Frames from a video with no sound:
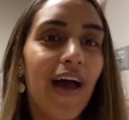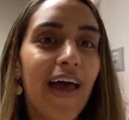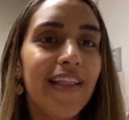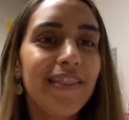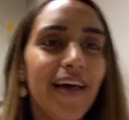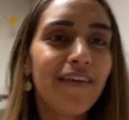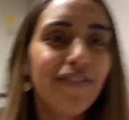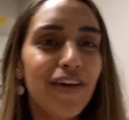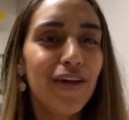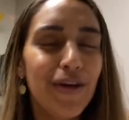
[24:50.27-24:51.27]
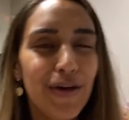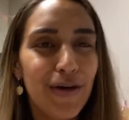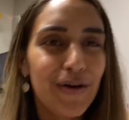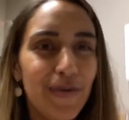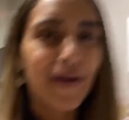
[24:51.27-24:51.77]
I love you.
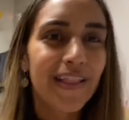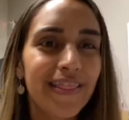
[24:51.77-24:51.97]
I